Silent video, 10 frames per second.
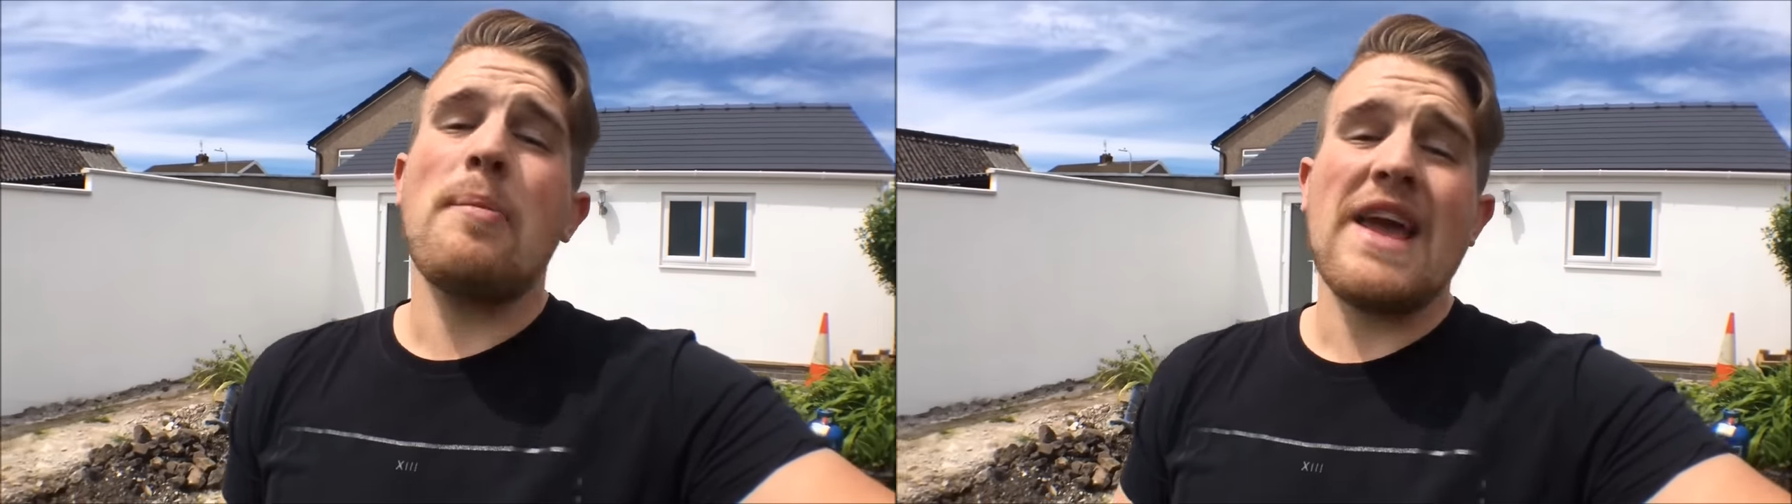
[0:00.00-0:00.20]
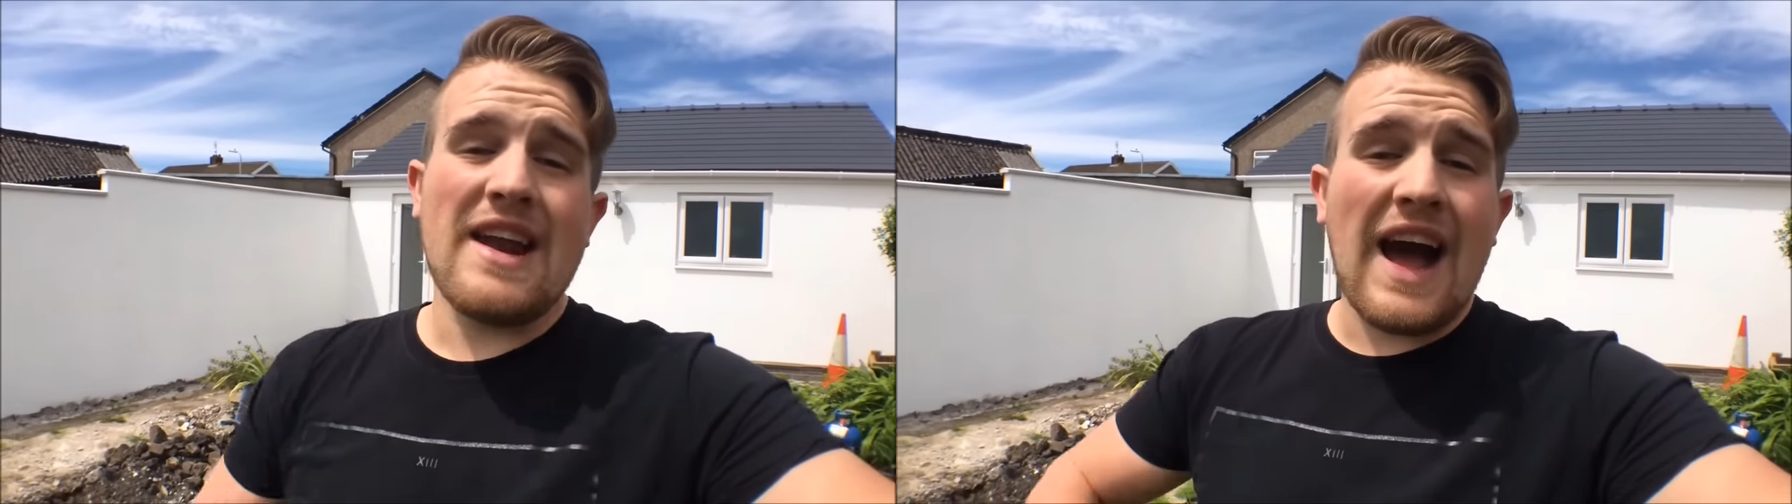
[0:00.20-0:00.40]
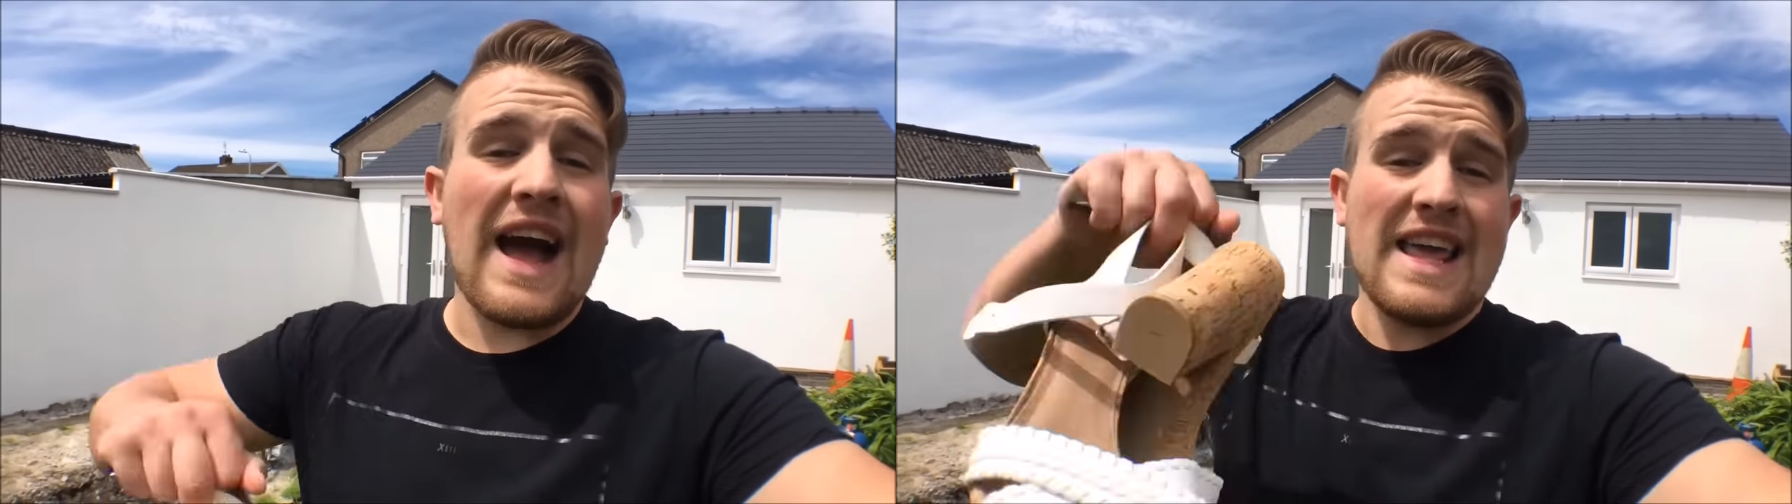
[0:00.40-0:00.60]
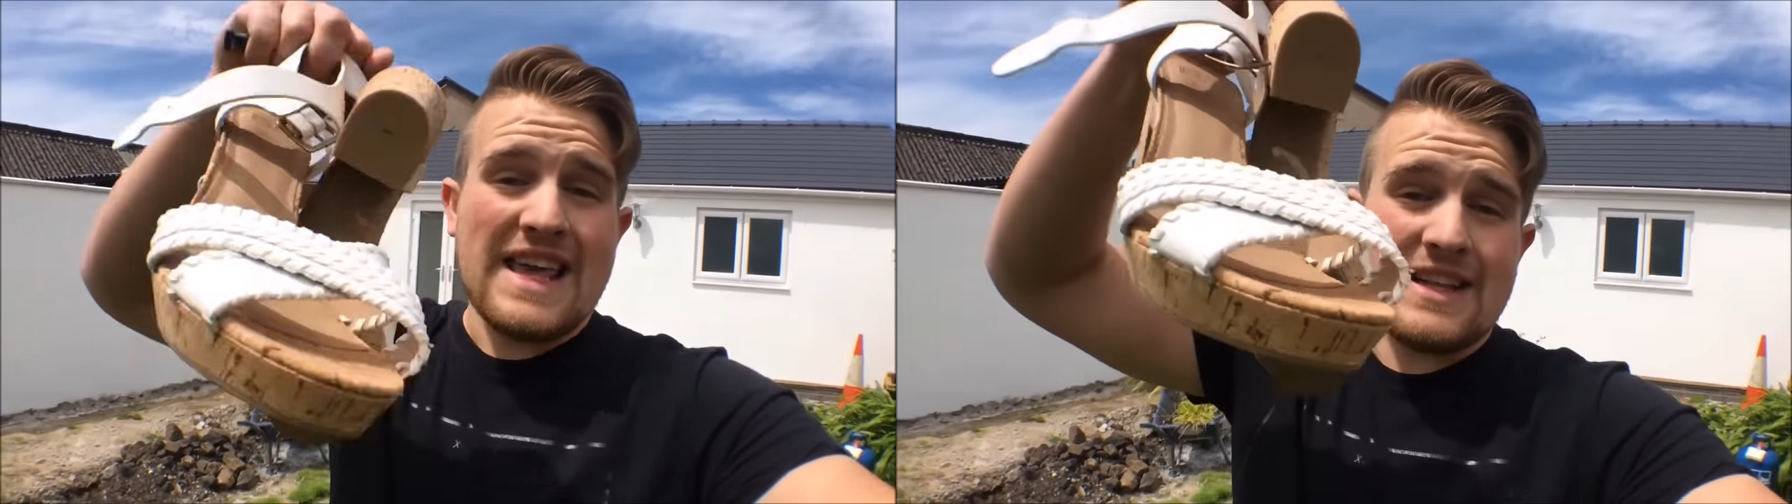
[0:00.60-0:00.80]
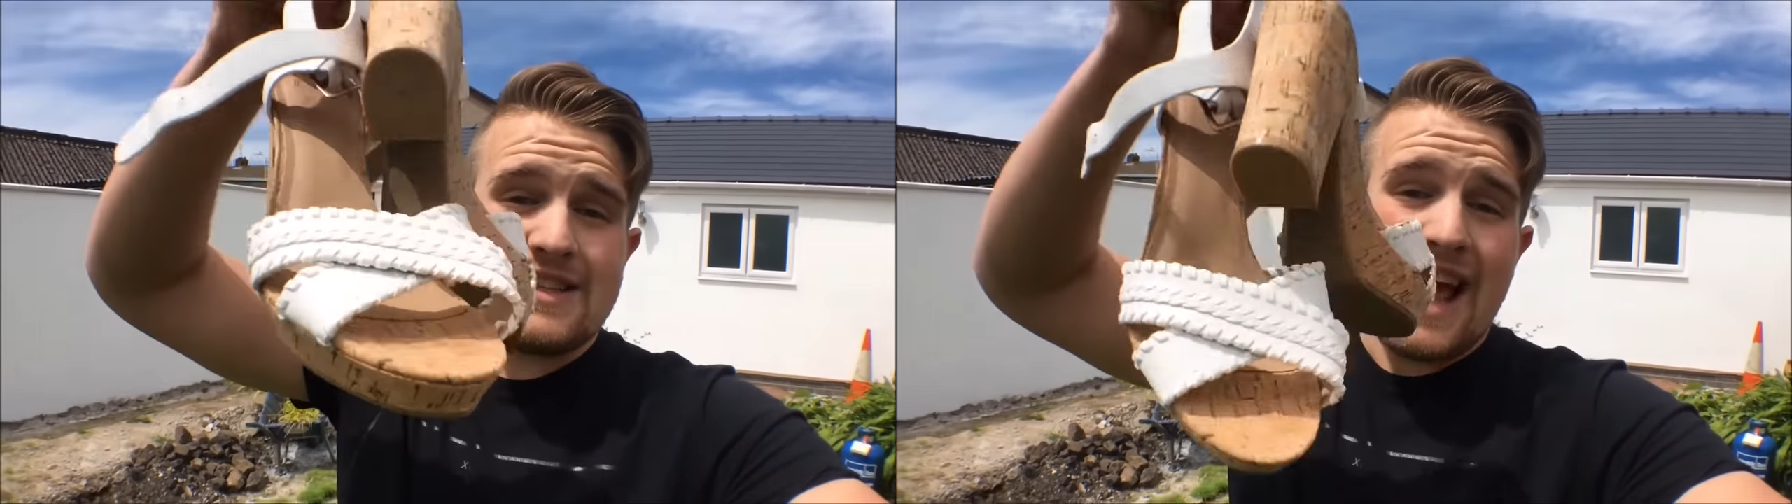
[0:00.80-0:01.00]
a pair of high
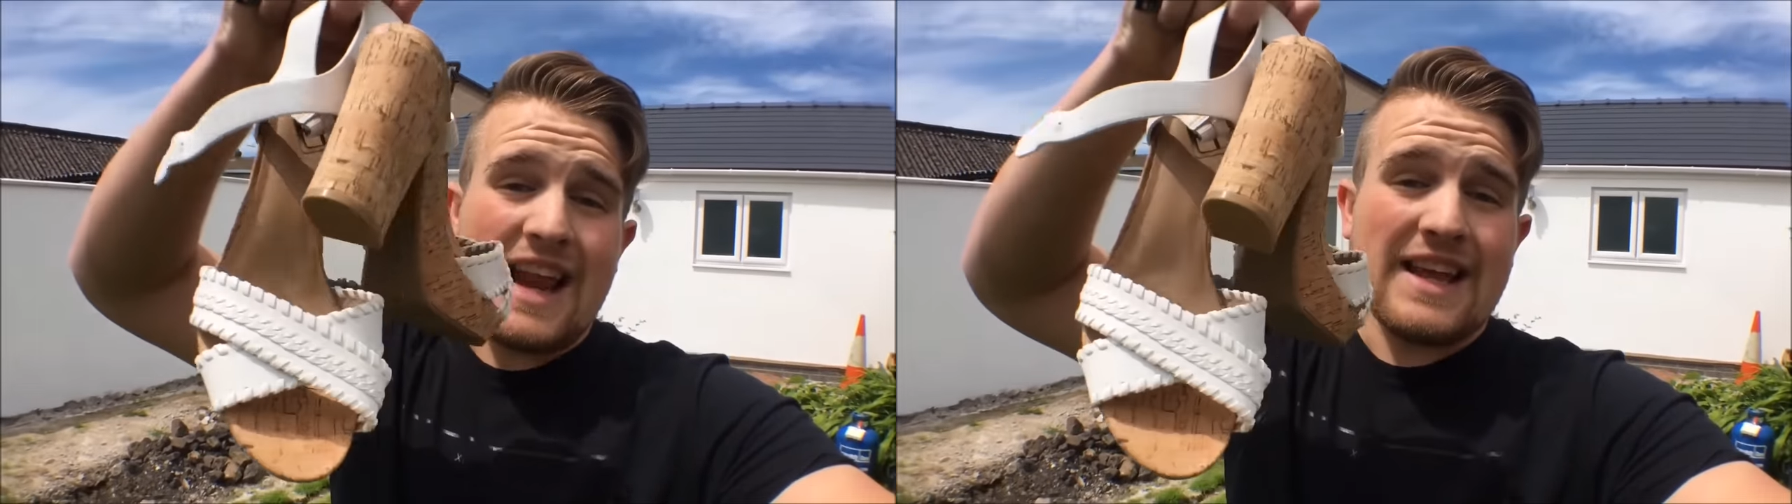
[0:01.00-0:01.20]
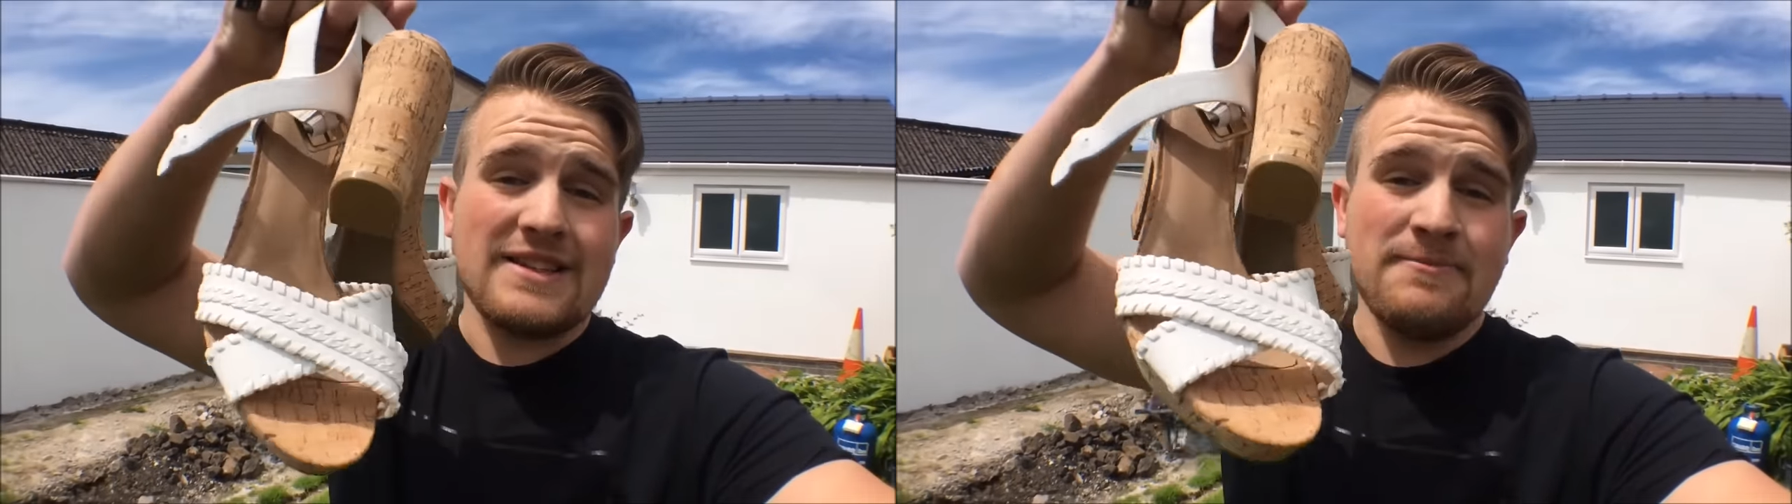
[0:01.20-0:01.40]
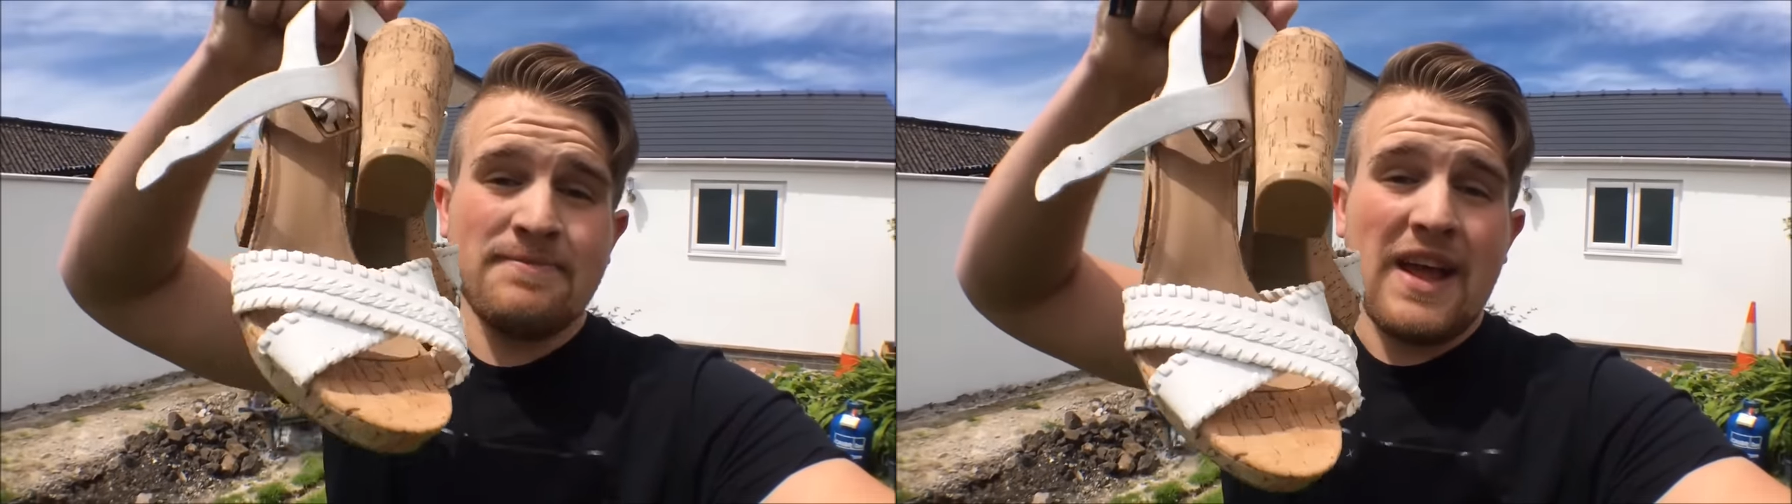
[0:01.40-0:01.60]
heels to Elliot.